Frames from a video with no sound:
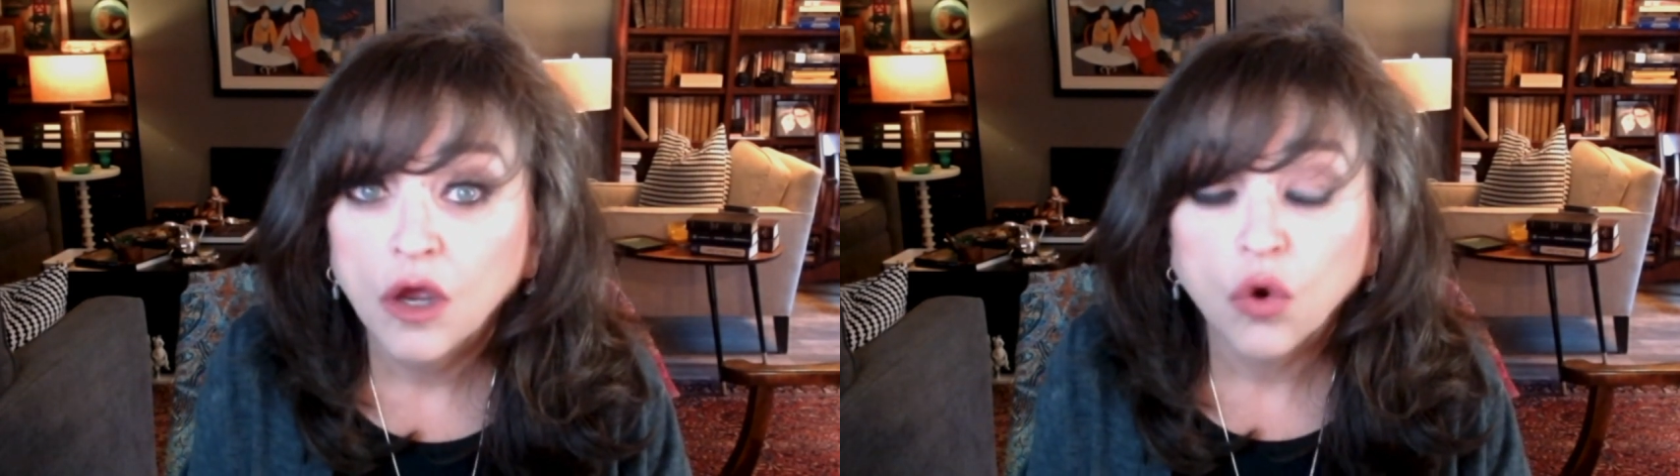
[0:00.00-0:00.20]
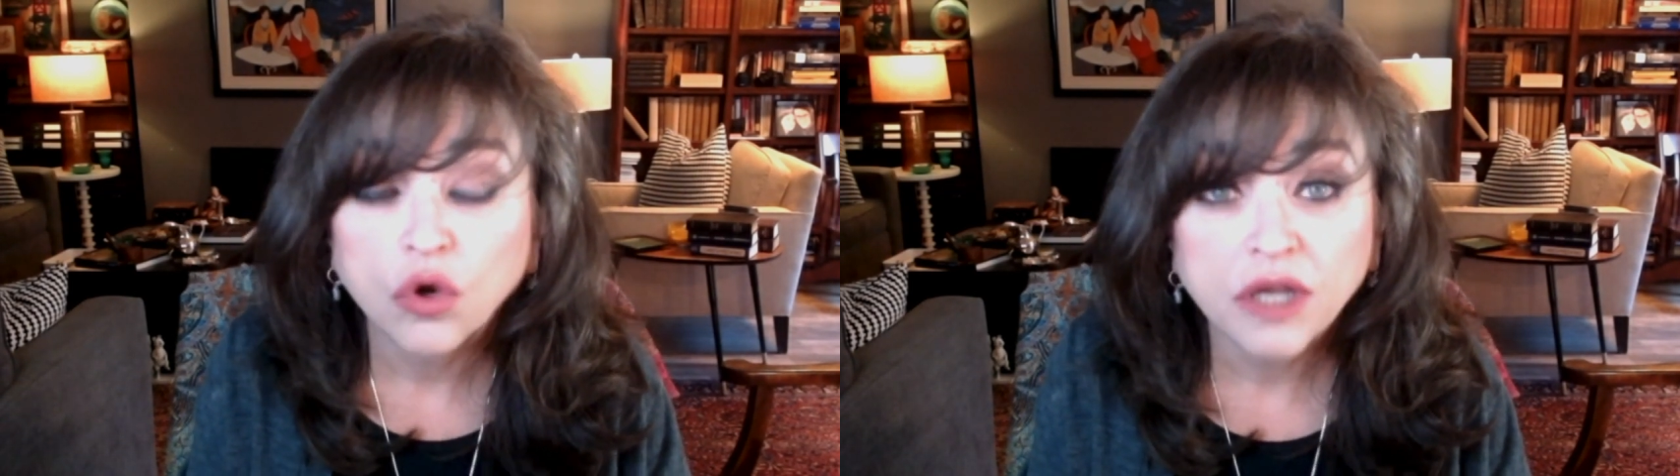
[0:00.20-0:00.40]

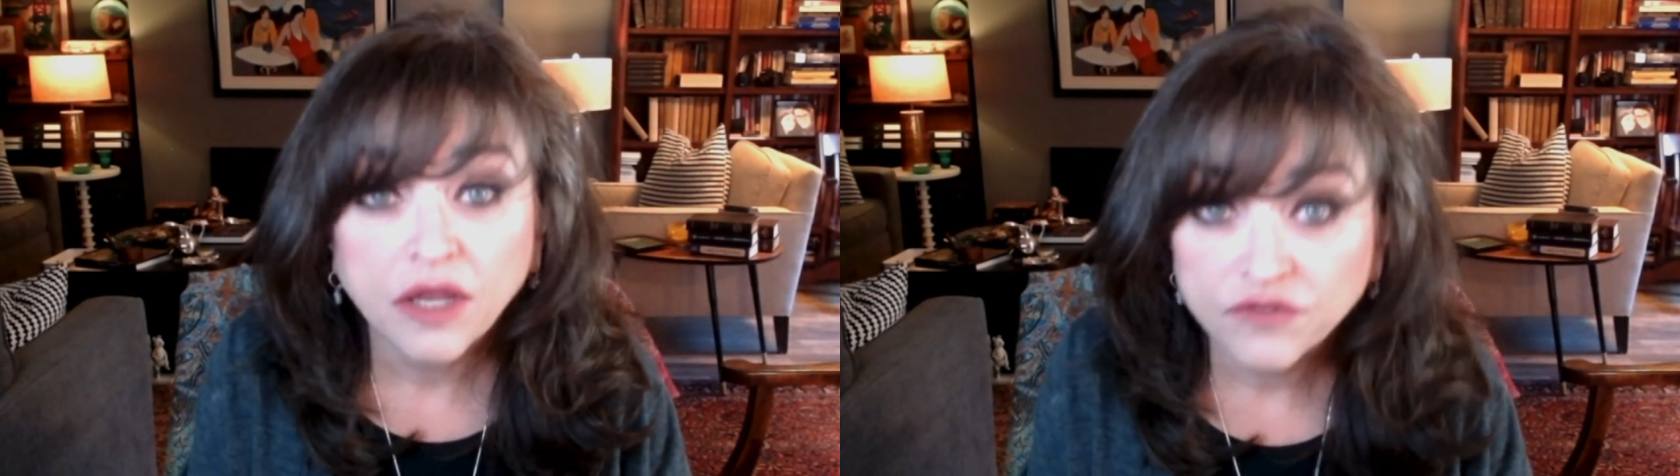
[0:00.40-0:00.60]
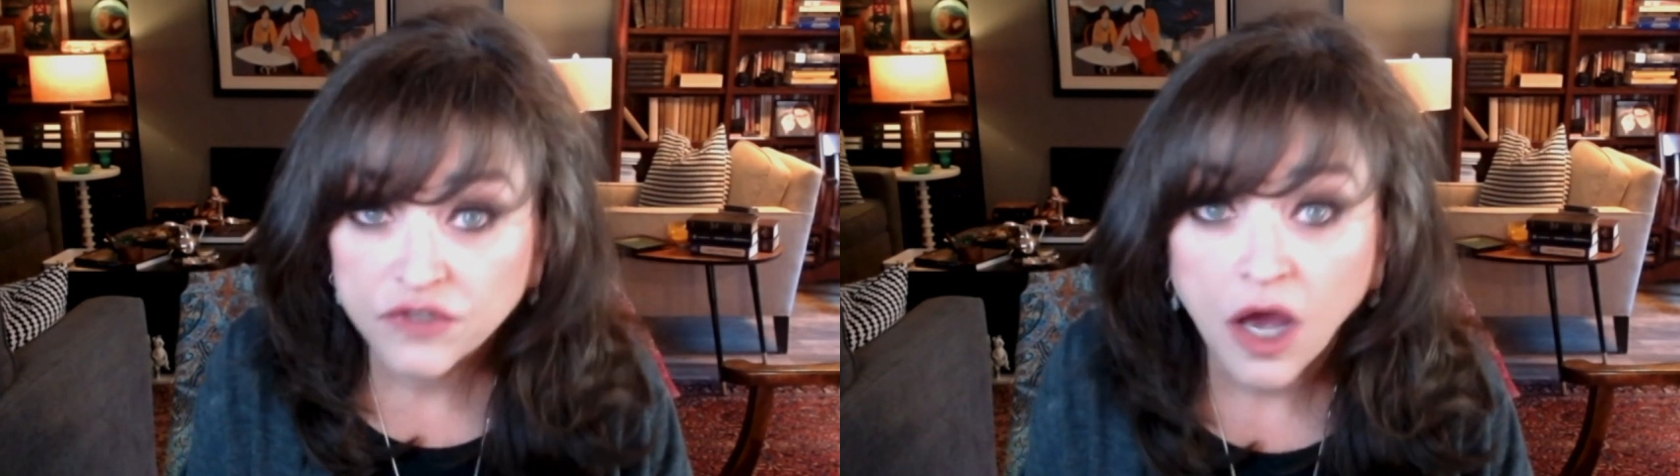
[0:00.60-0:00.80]
or
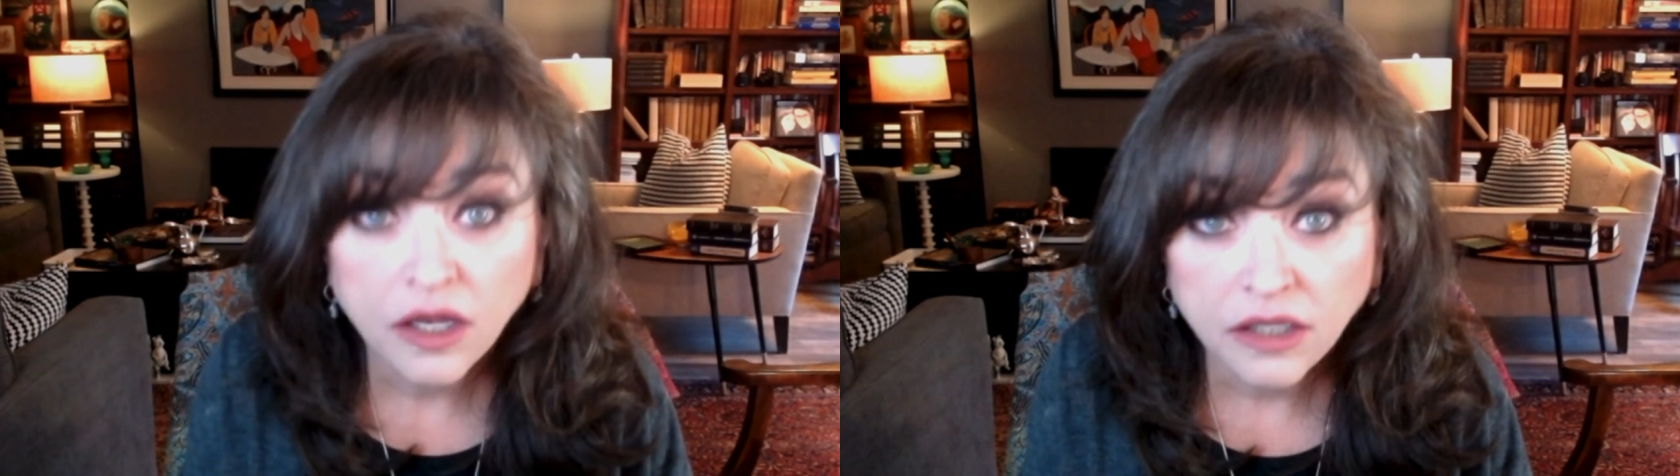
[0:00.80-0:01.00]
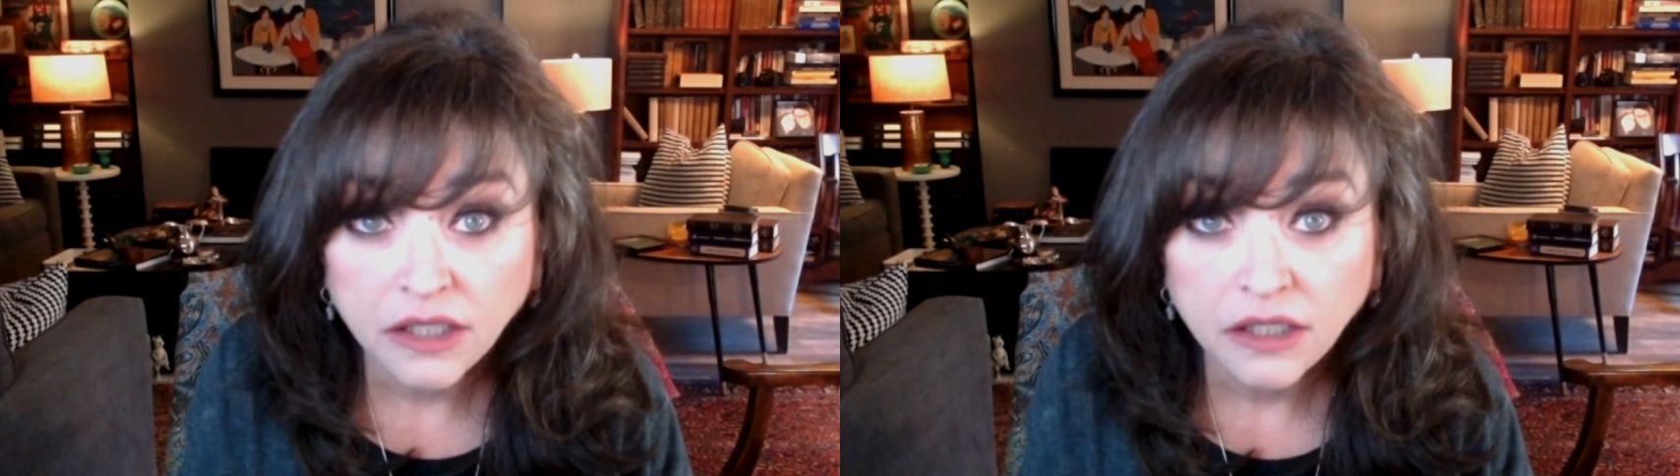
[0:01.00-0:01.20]

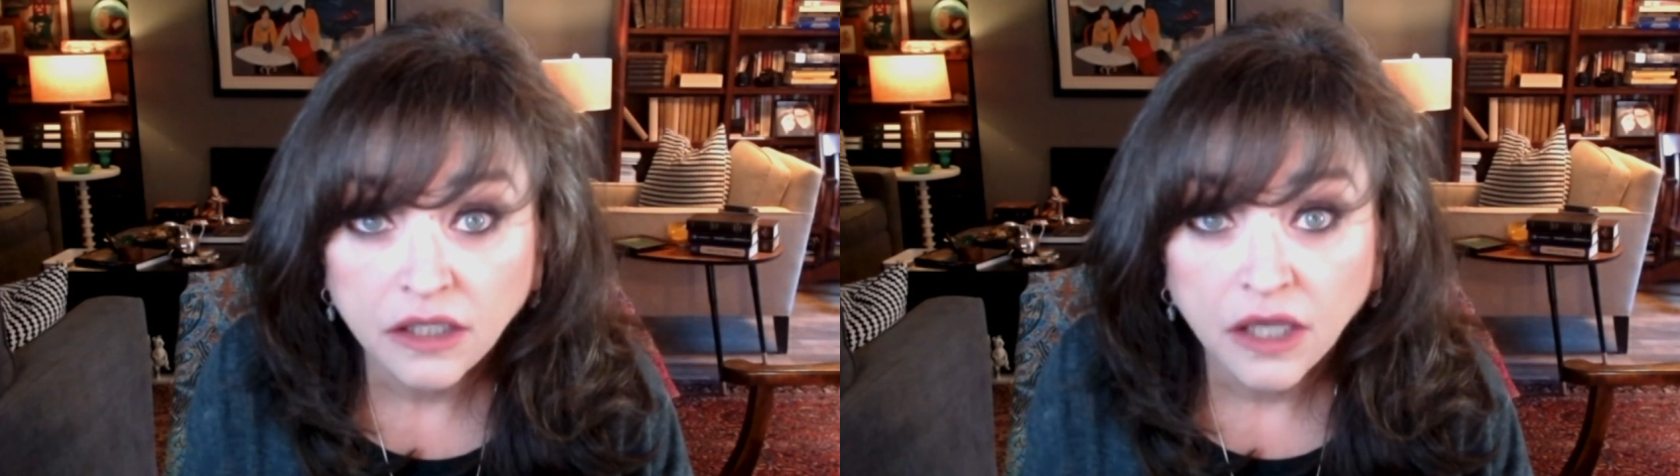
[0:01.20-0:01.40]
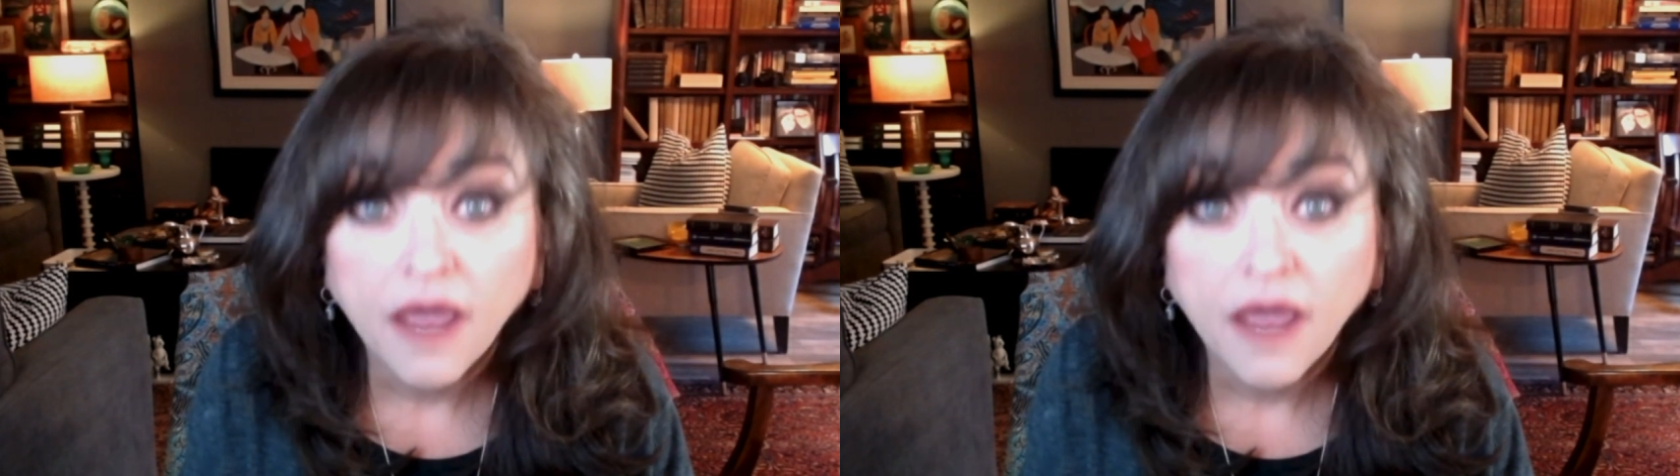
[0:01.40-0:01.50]
Naphtali,